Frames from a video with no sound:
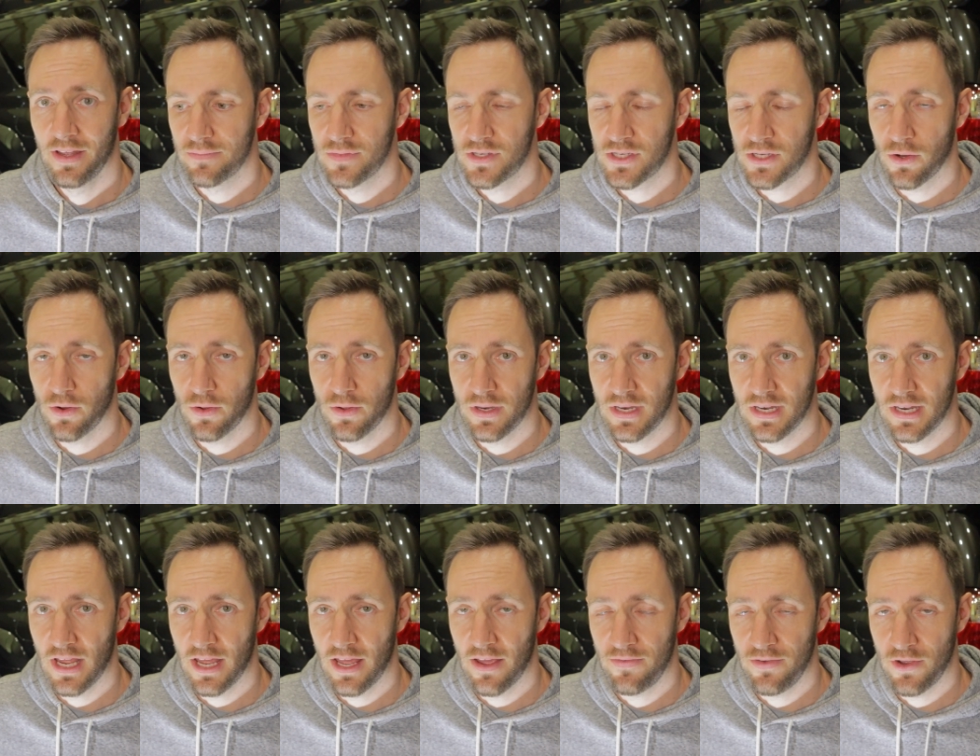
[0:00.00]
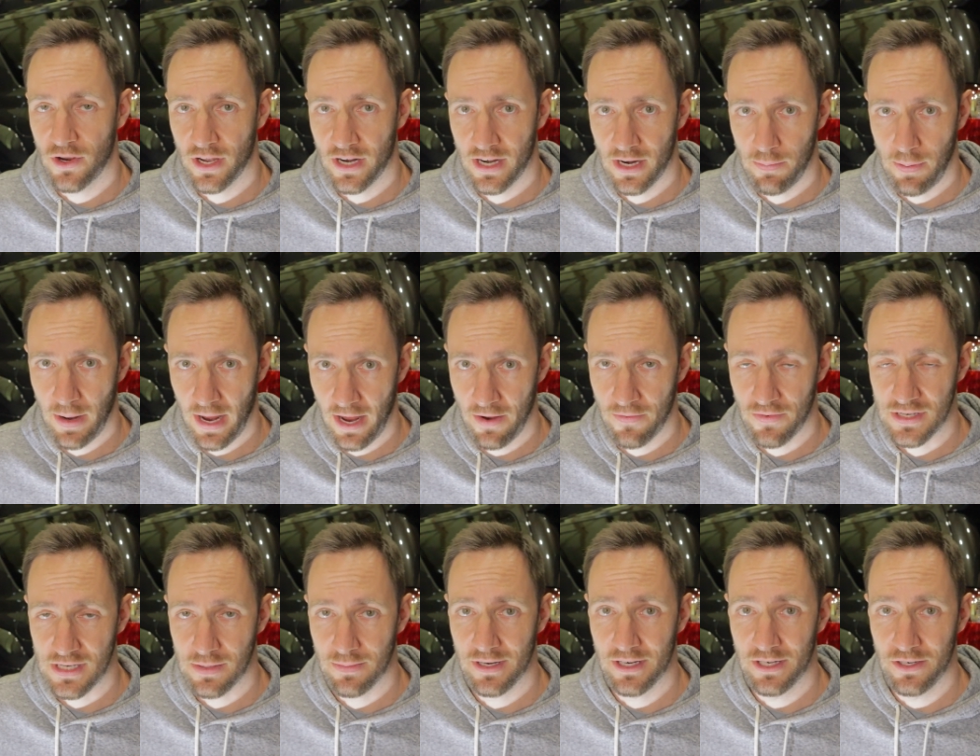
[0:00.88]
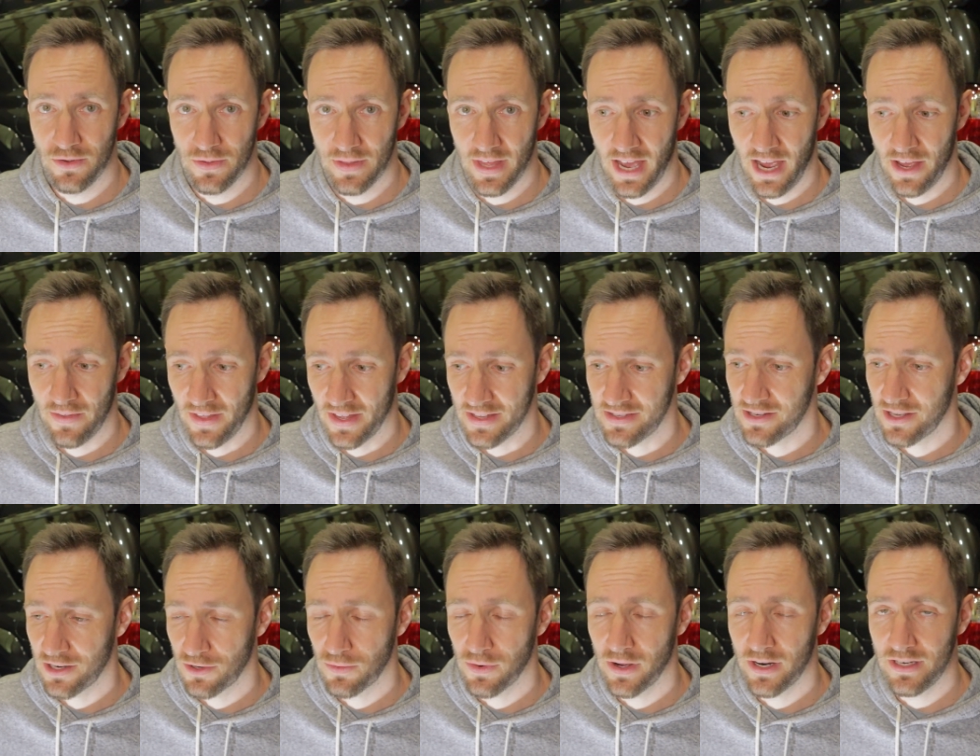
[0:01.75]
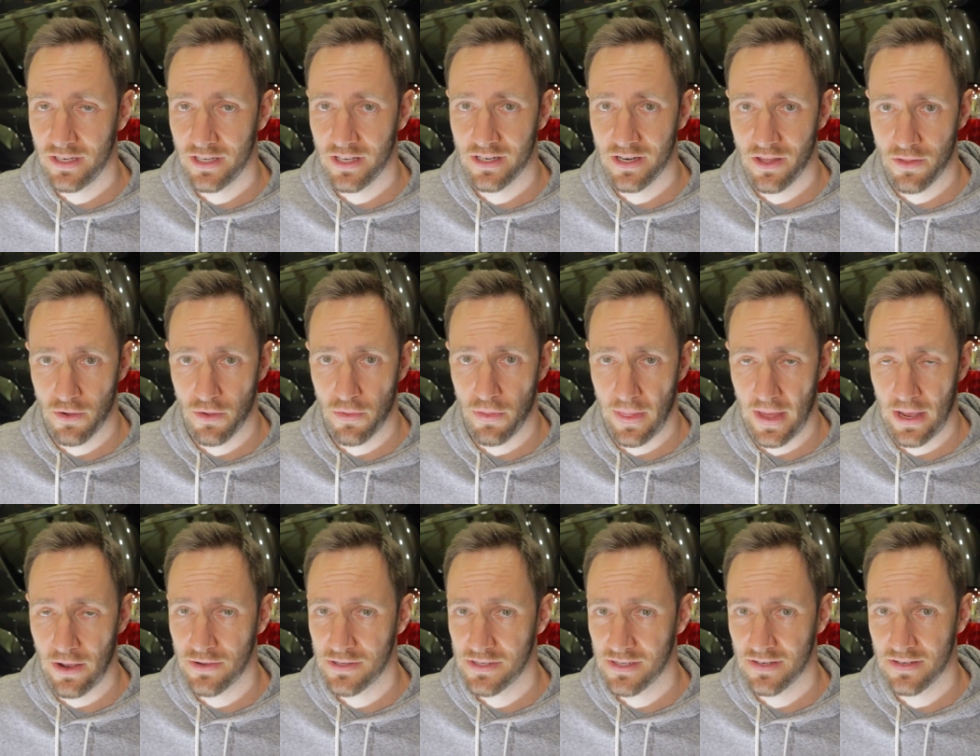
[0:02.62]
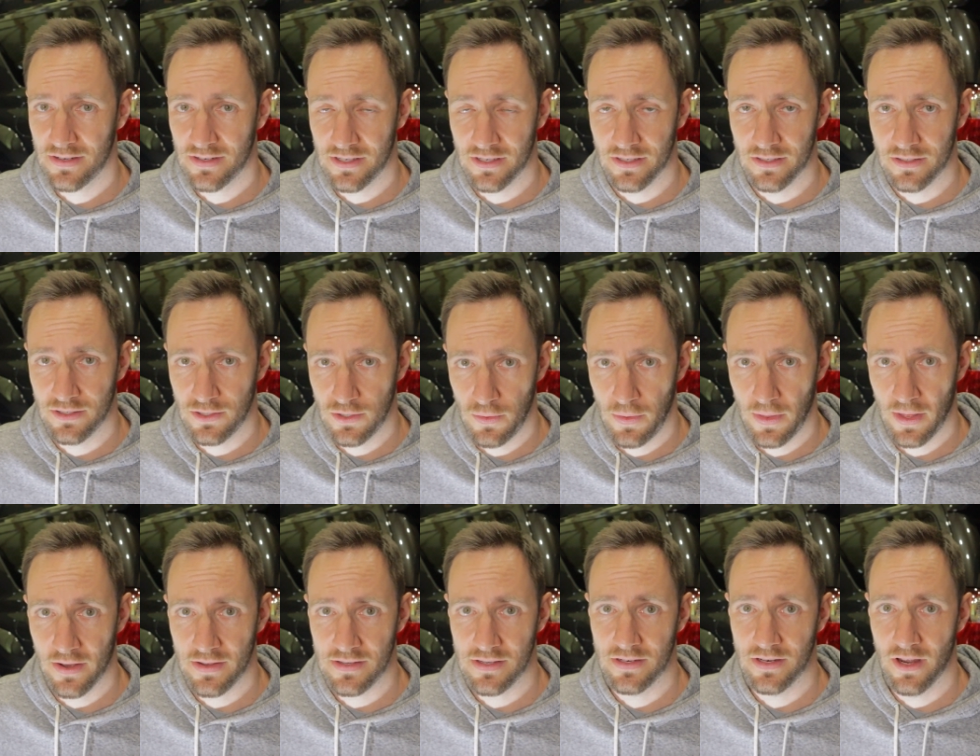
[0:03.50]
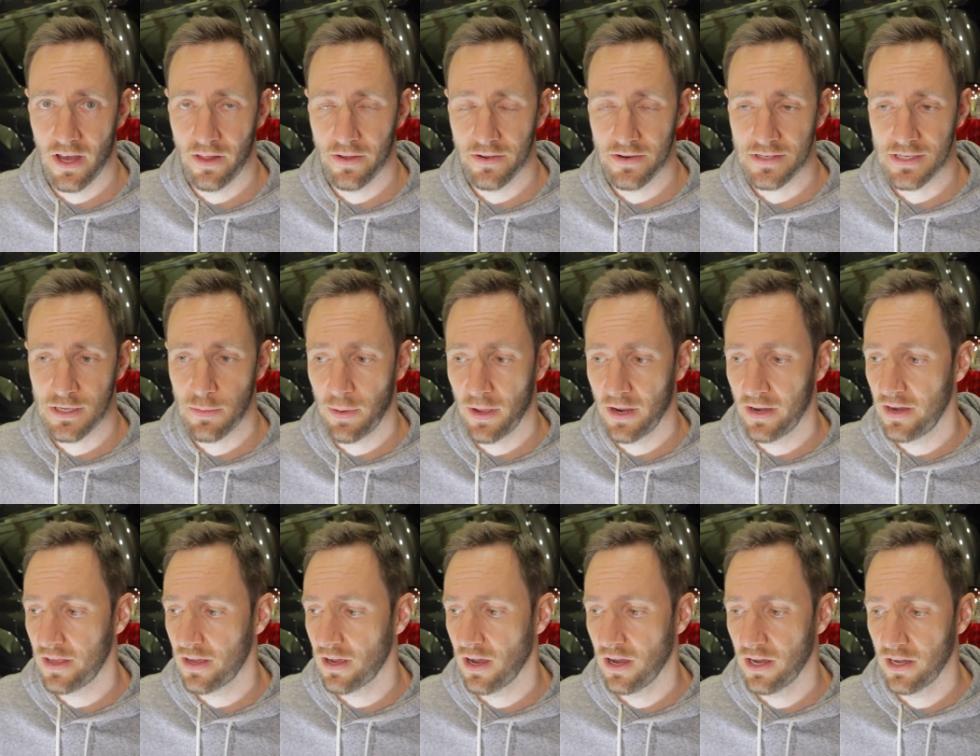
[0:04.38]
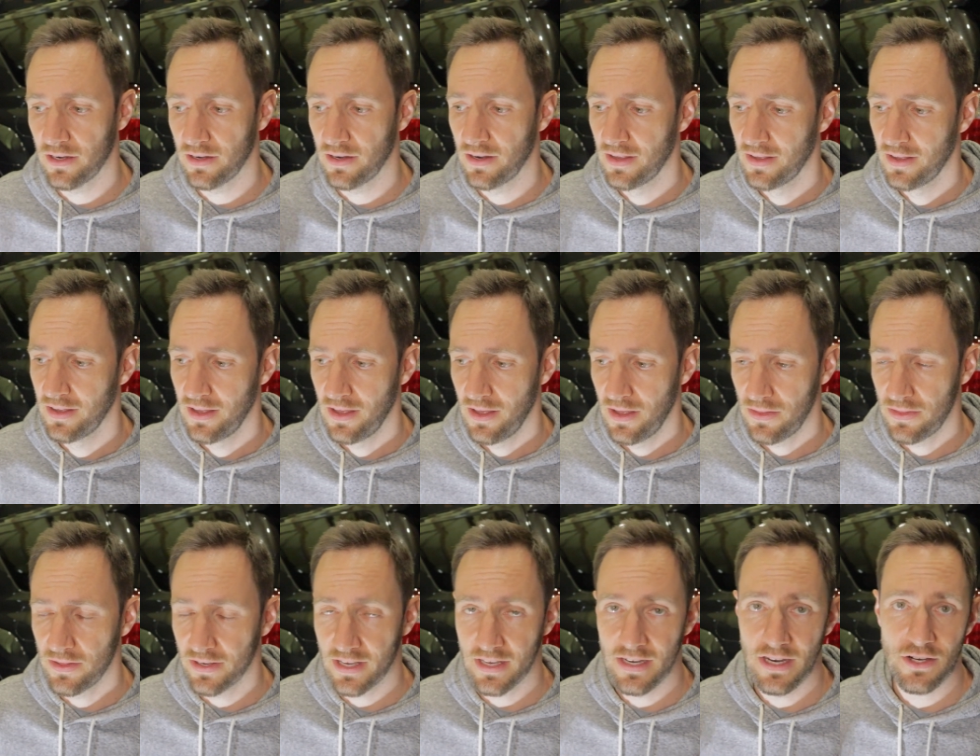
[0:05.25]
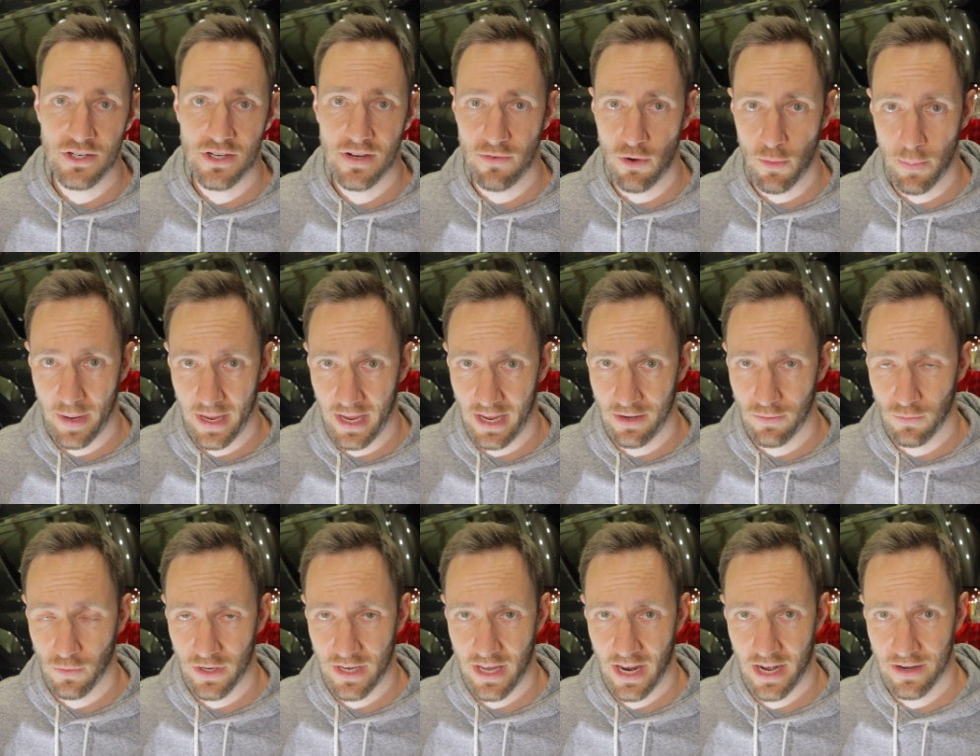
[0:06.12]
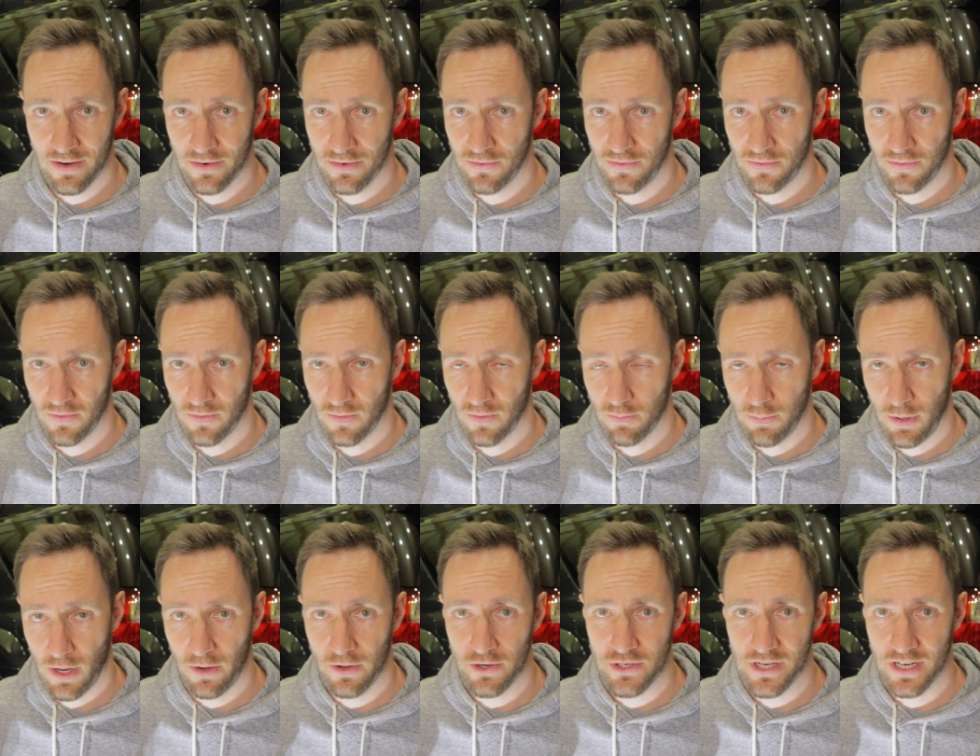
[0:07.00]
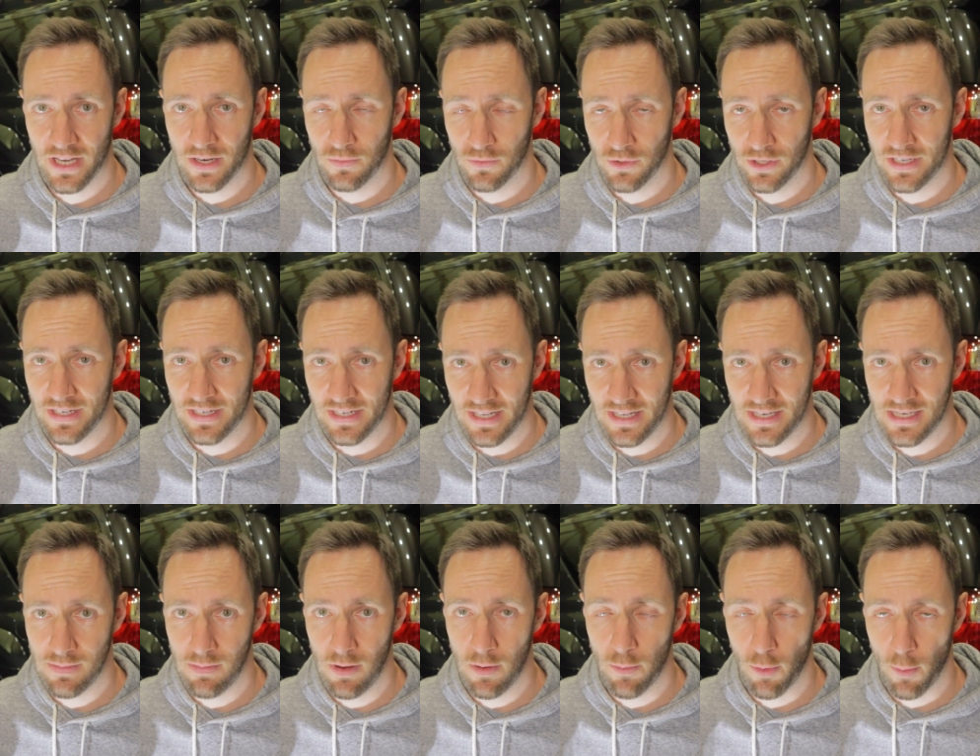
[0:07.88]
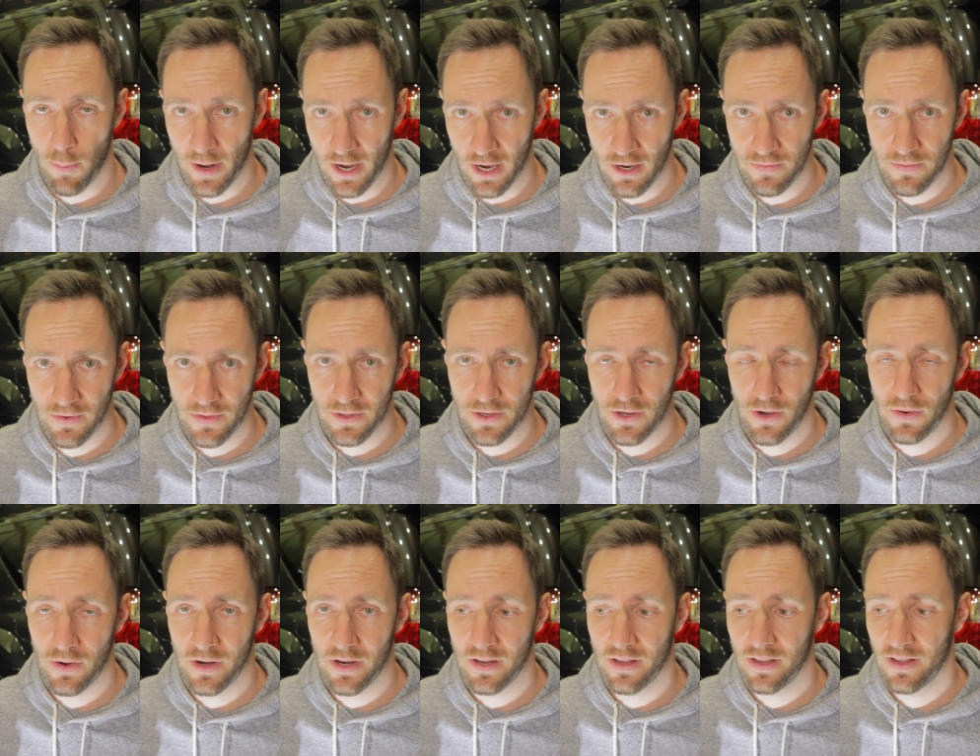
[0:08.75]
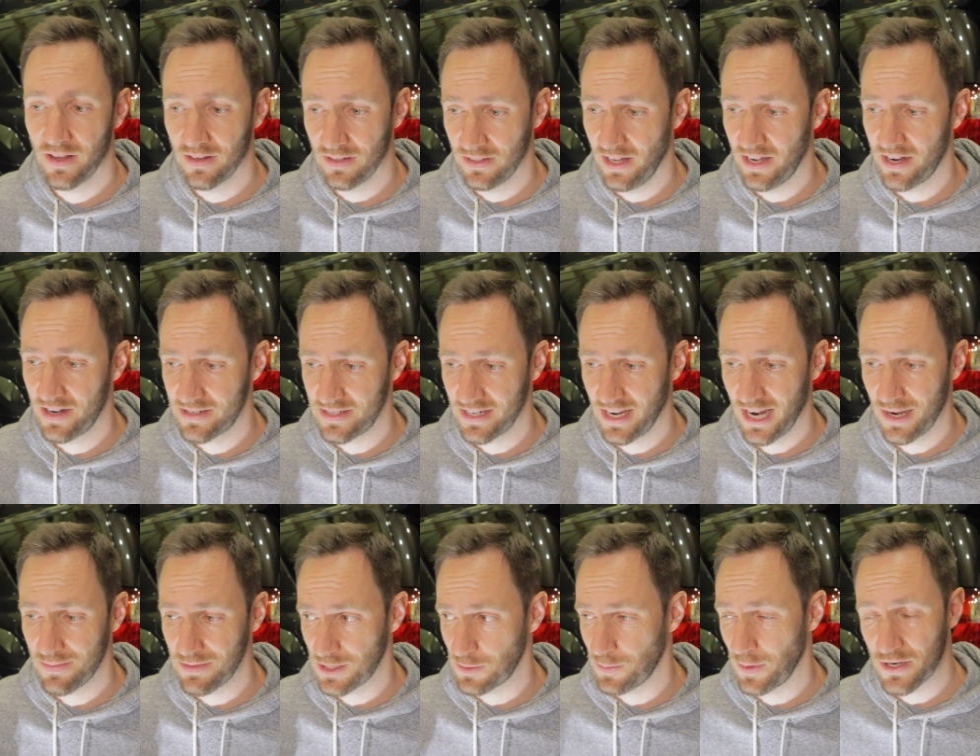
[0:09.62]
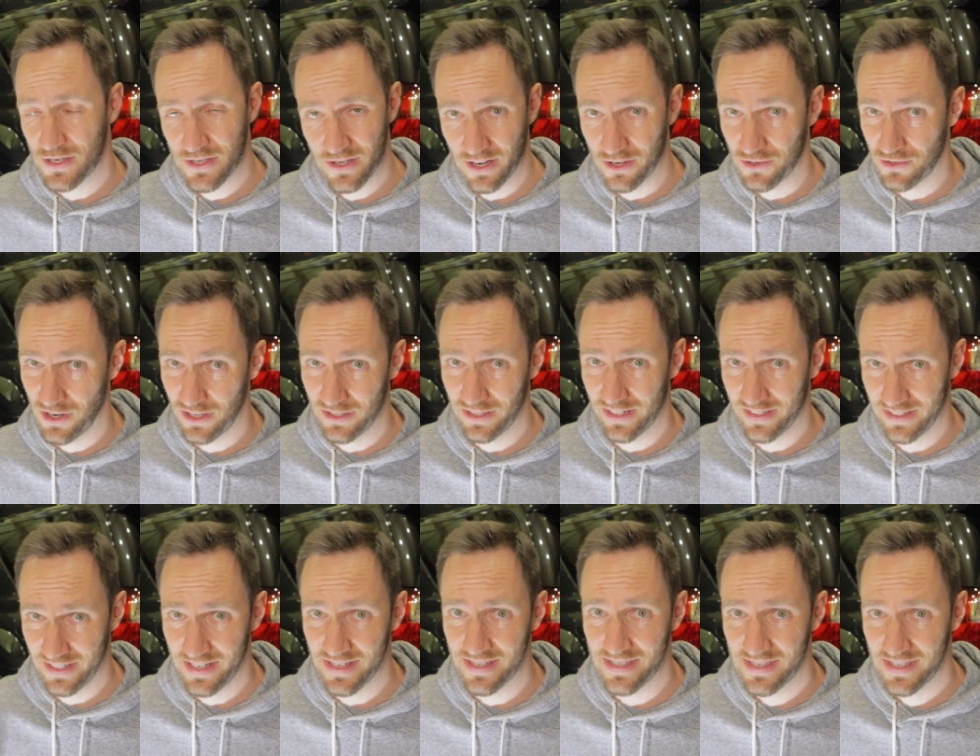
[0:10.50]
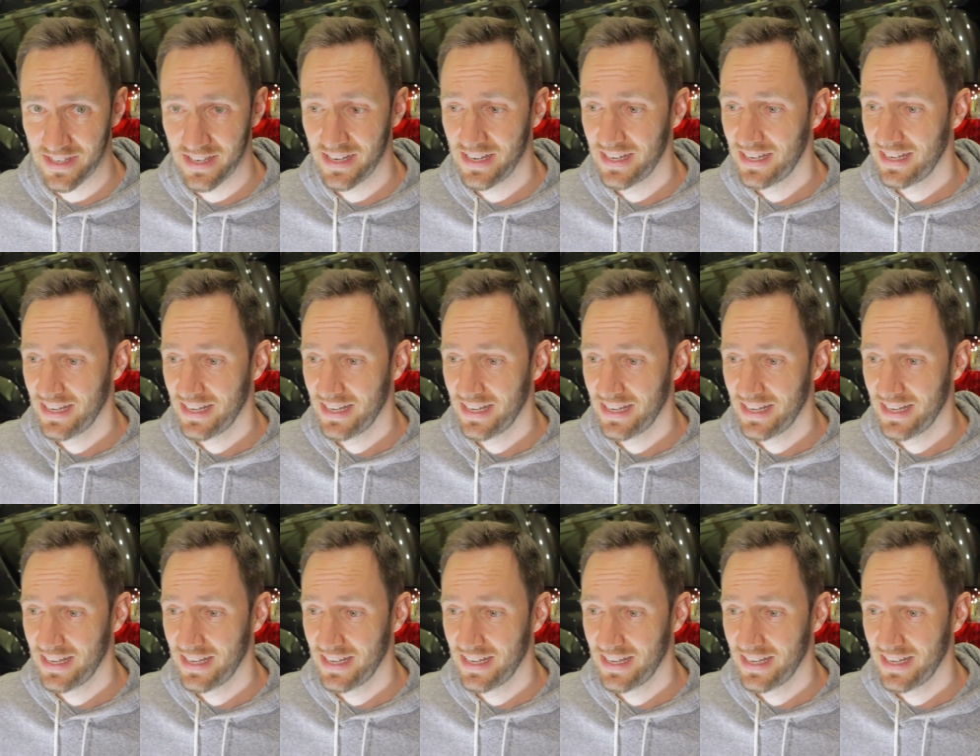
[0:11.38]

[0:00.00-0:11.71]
So if you're gonna pay for somebody to do that, that's gonna run you another $1,000 to $2,000 depending on the condition of your paint, what kind of polishing it really needs to be prepared for the coating. A lot of times, especially on a truck like this,